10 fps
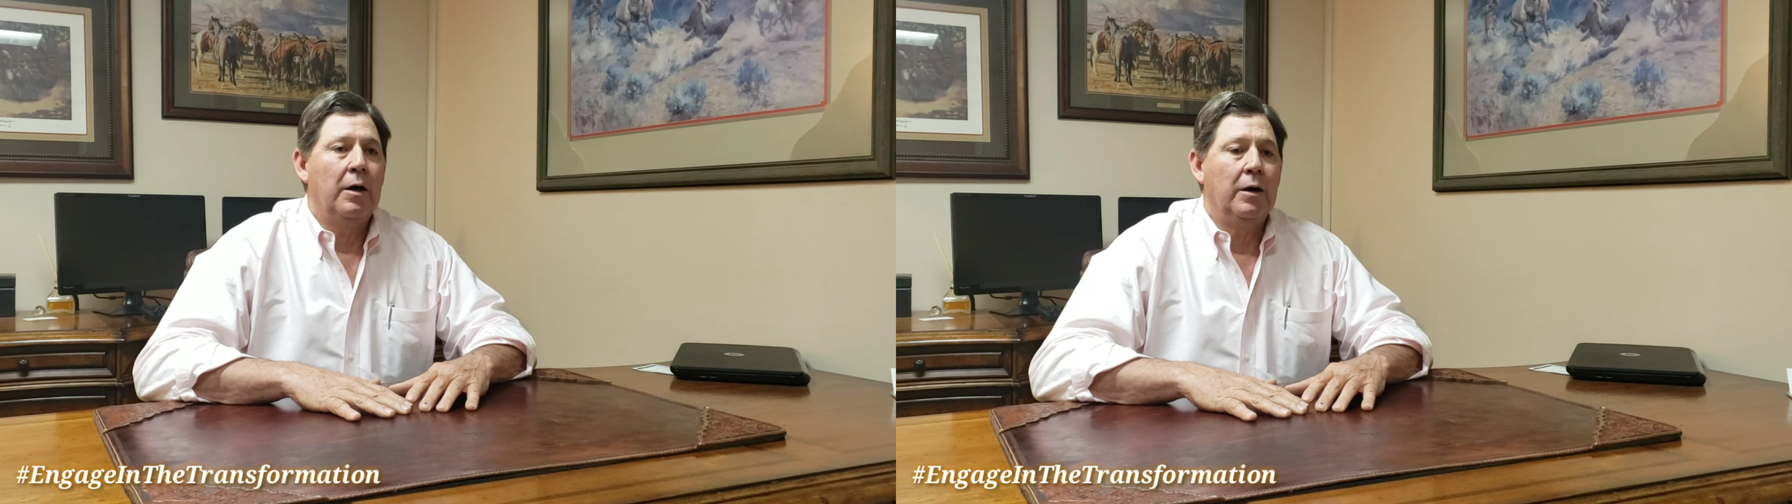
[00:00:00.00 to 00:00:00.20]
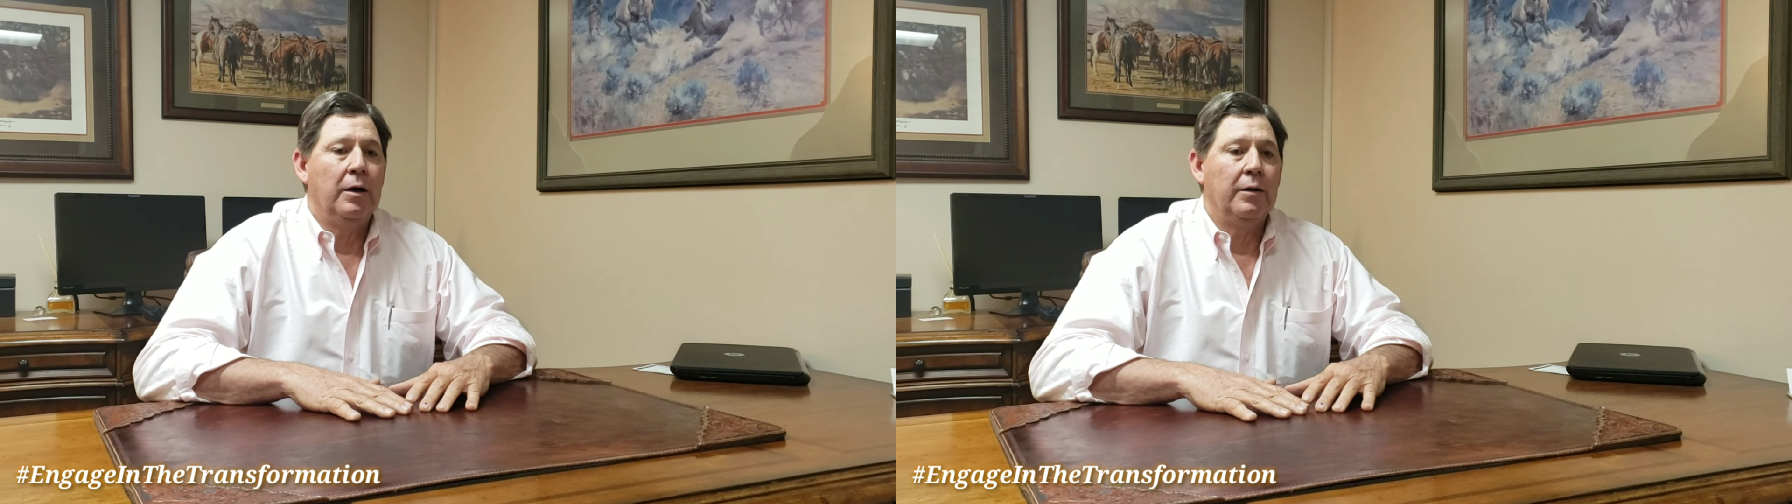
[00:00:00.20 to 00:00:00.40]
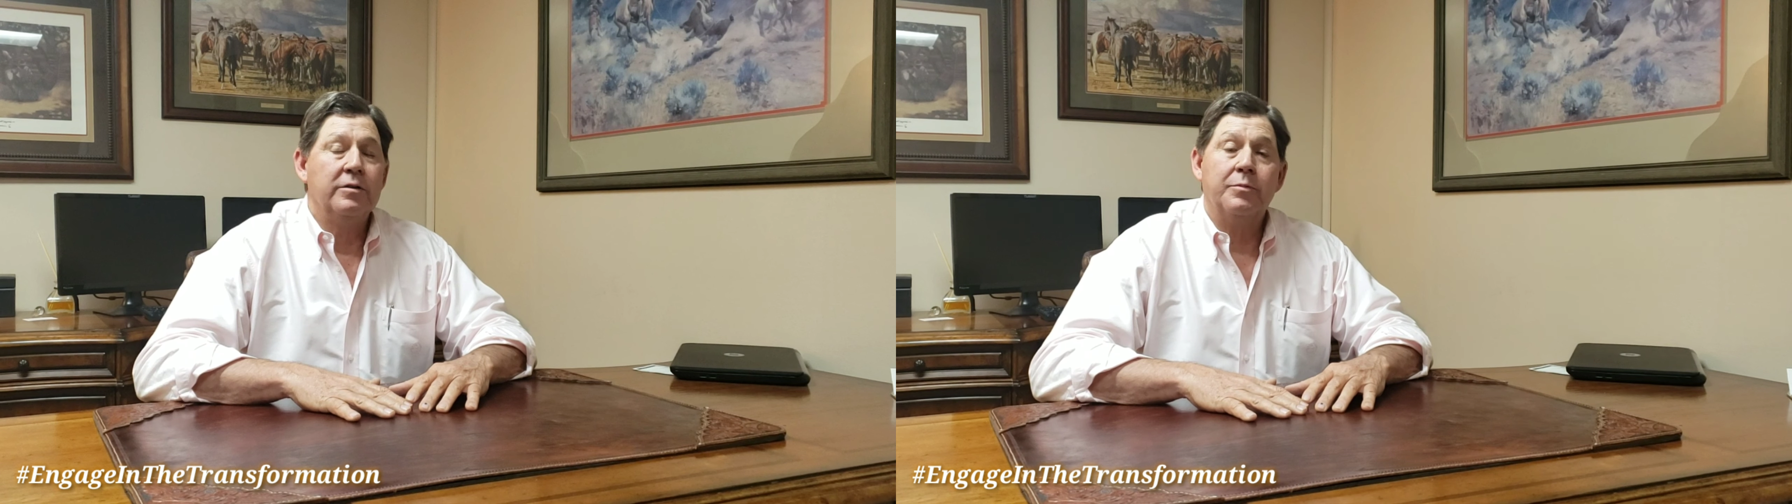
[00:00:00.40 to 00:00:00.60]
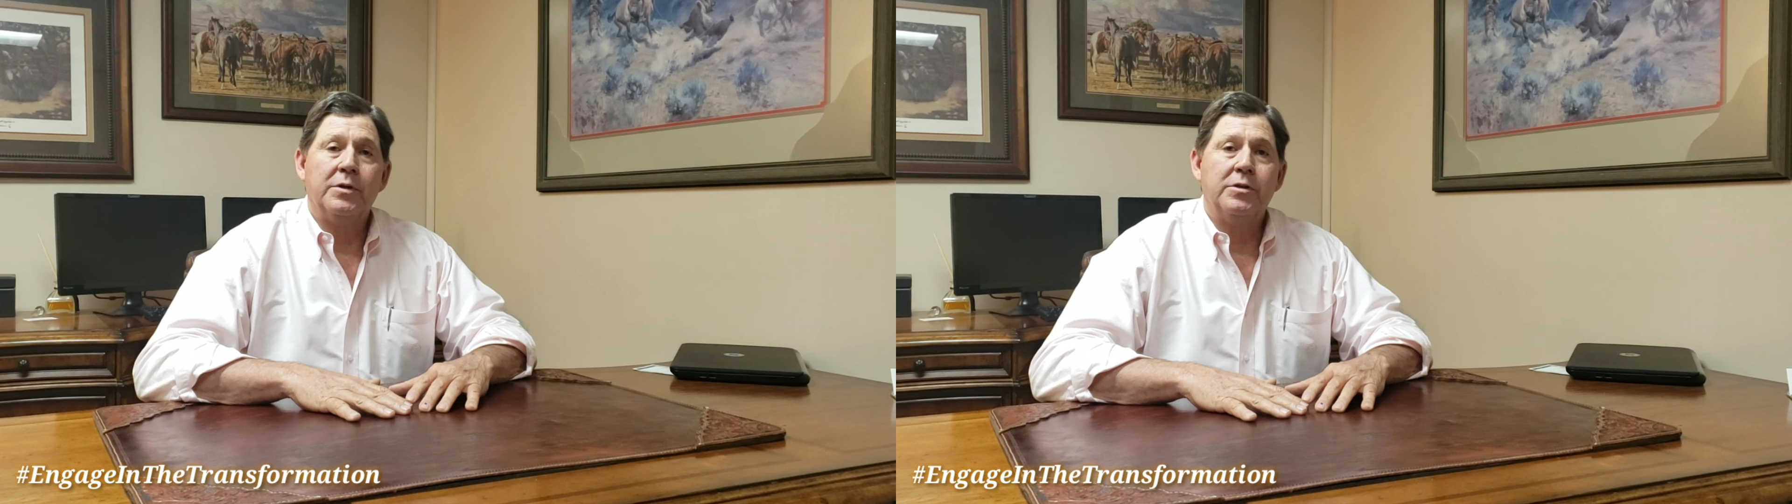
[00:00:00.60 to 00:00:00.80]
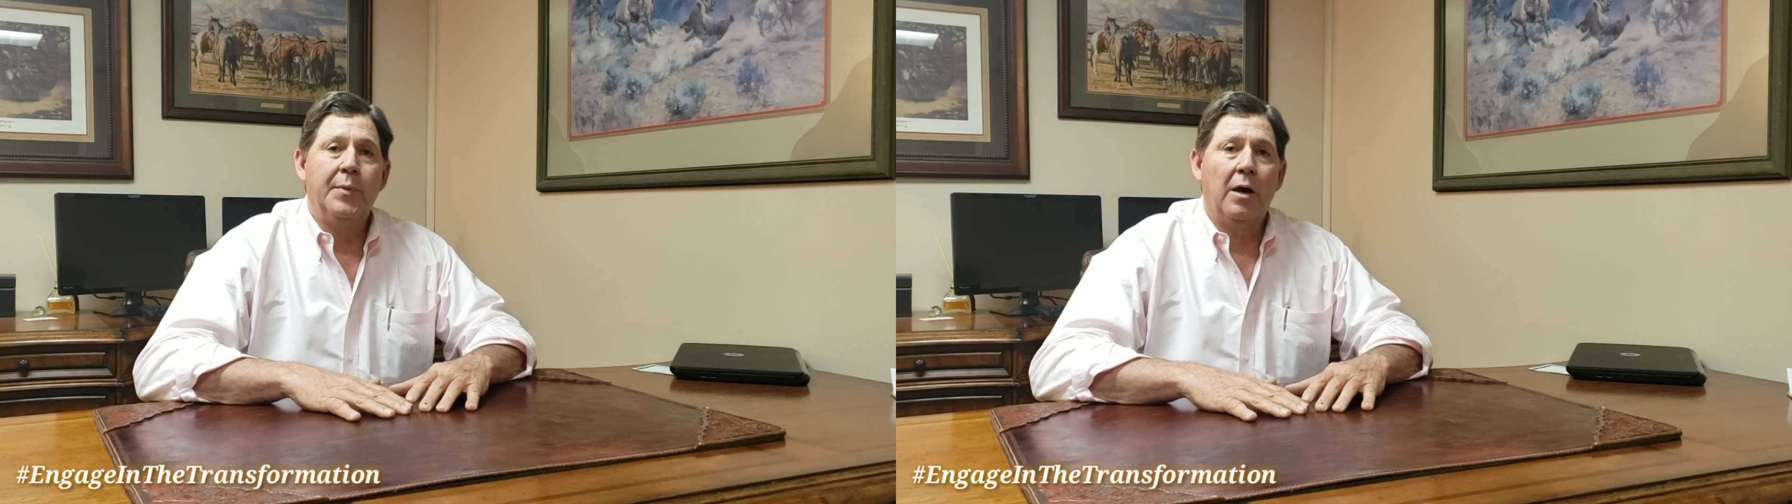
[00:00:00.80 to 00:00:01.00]
Uh, this has been
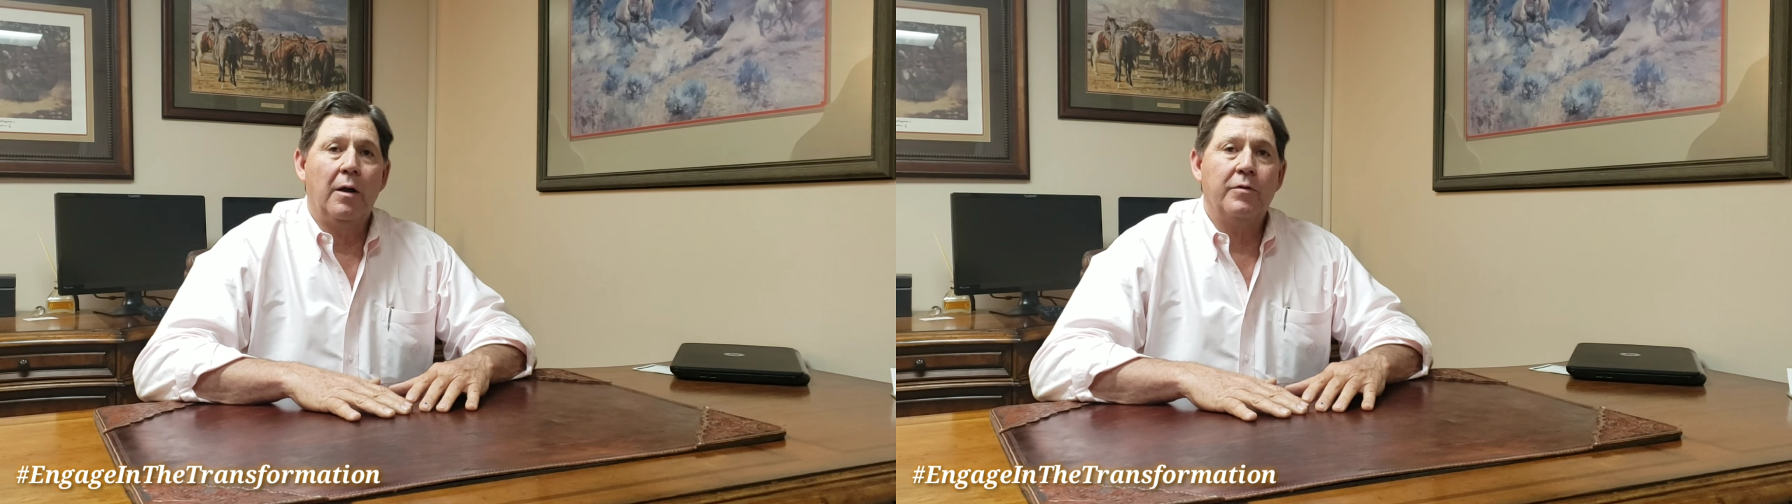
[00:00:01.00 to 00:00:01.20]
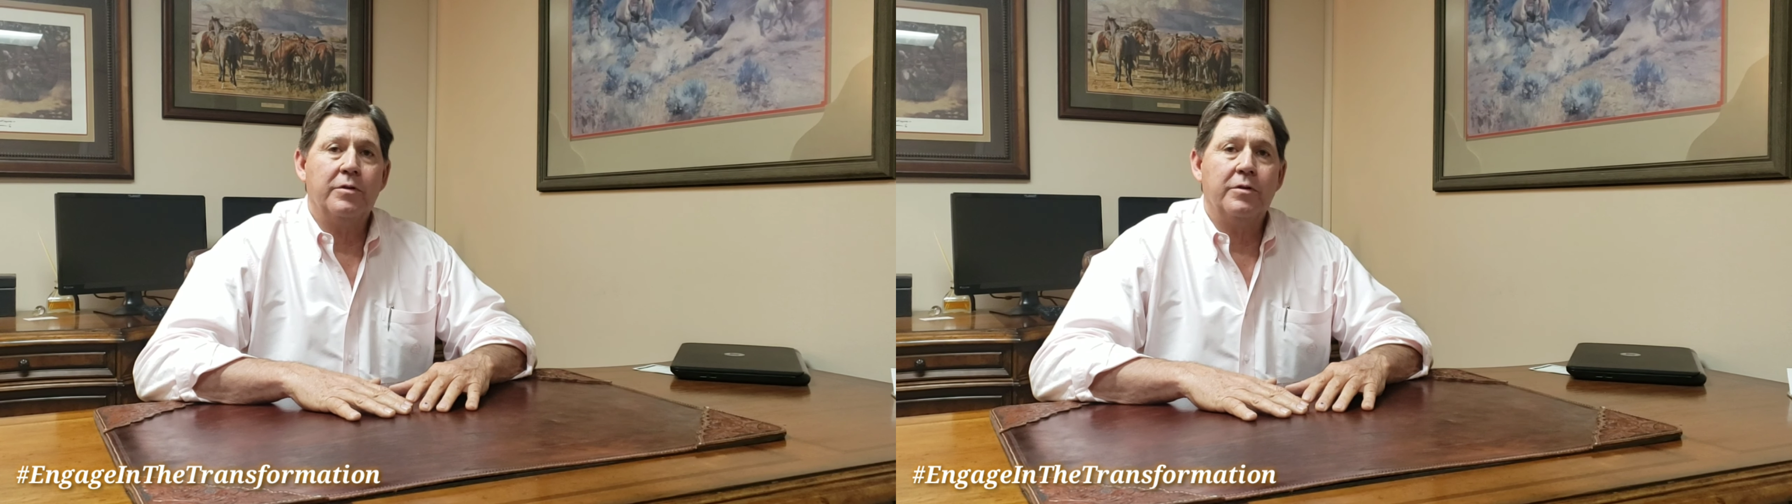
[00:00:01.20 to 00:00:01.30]
GB Oliver,